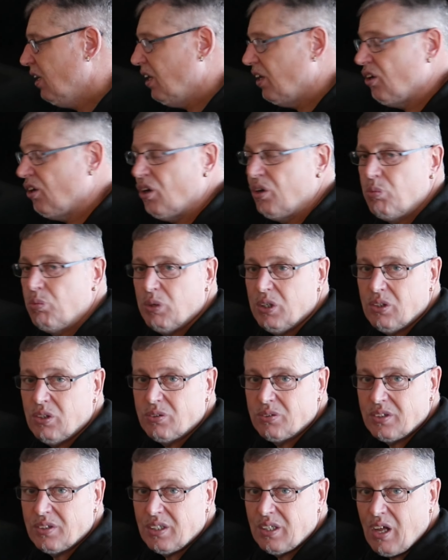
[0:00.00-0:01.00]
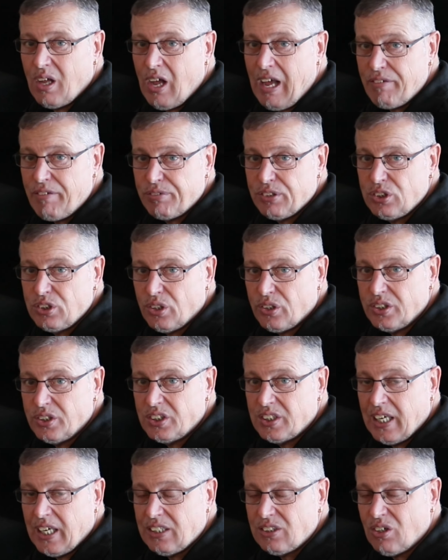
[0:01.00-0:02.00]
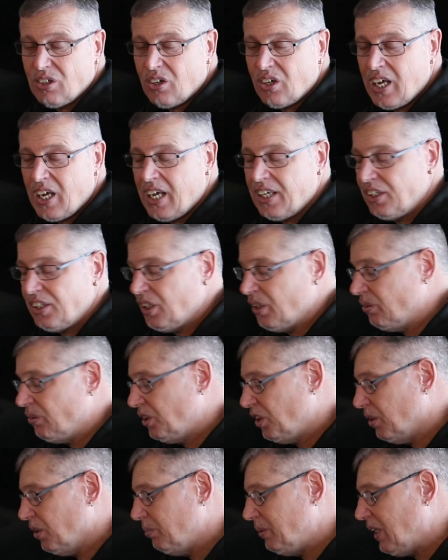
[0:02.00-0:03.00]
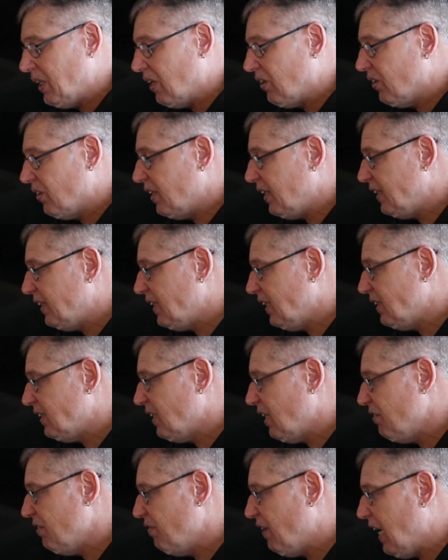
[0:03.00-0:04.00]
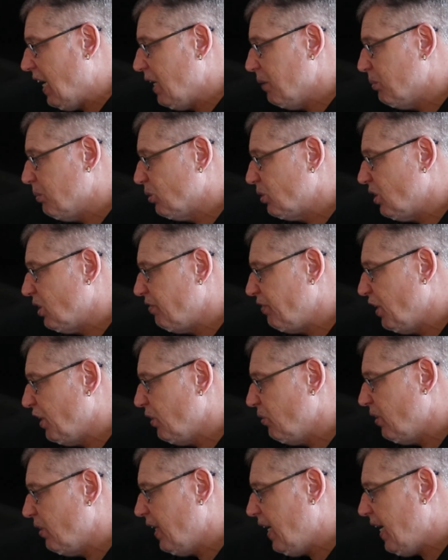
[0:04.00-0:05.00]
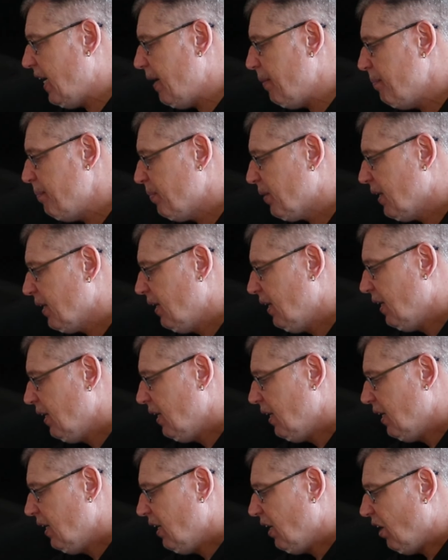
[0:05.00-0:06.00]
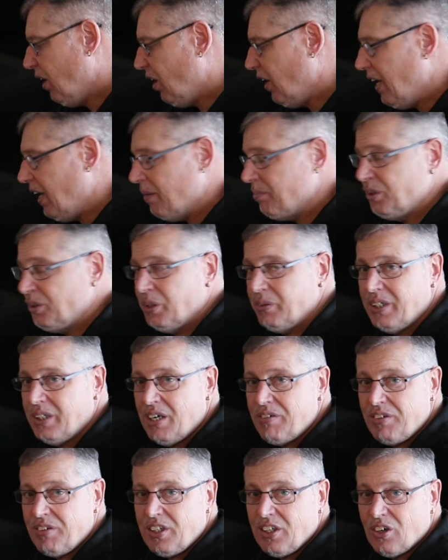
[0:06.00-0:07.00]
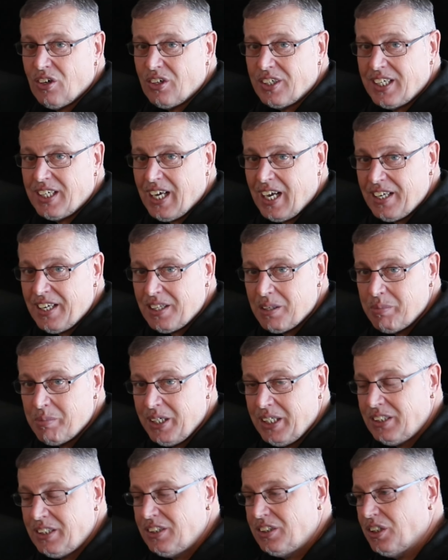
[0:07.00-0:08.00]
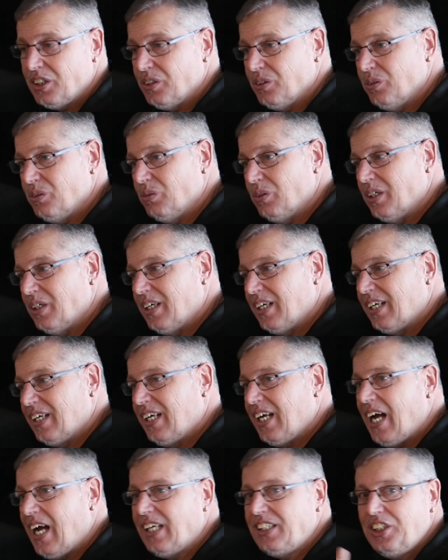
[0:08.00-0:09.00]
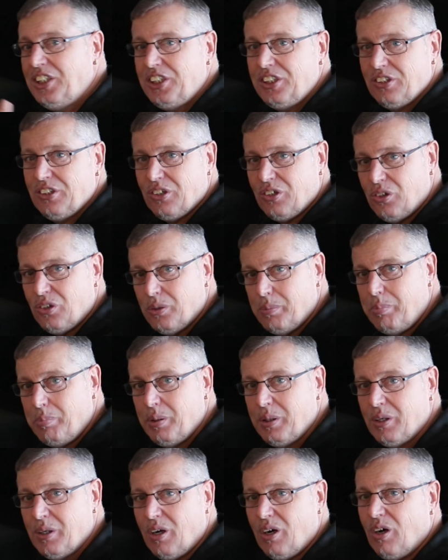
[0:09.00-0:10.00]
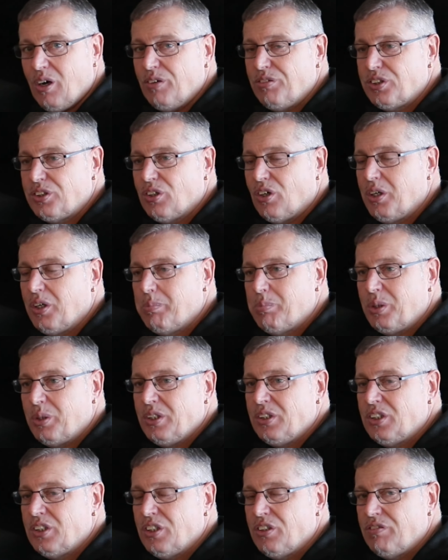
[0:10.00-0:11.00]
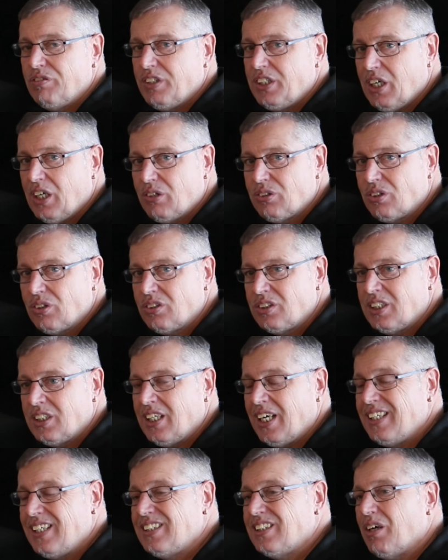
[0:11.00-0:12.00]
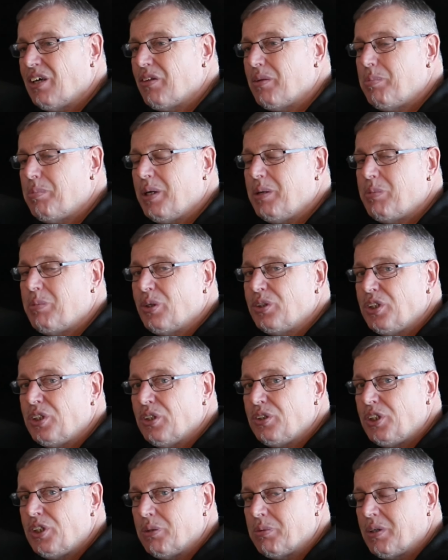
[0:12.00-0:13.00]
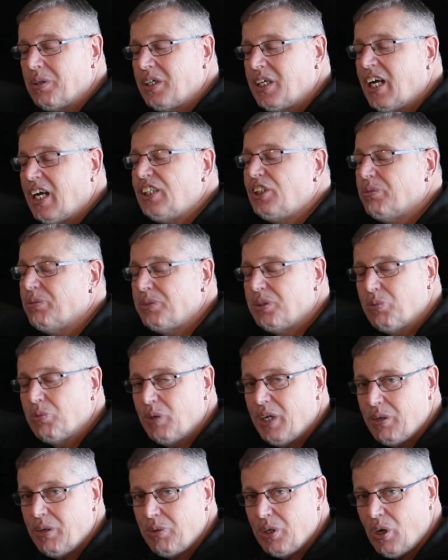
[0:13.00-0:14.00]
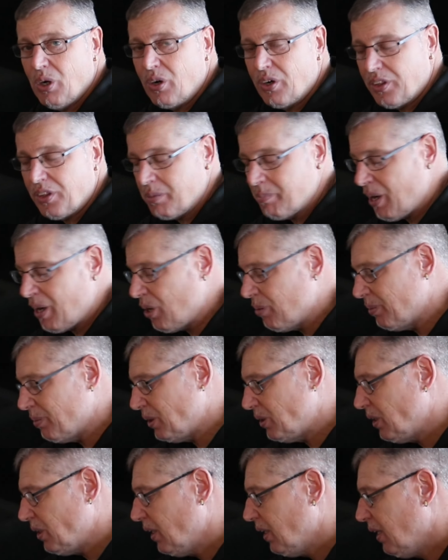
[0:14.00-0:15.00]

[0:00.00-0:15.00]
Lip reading: and I will advertise that on our YouTube channel that it is available to view there. I am doing everything I can at the minute to catch up. I've started putting 2 videos on today so the people on YouTube can catch up to where we are at the moment.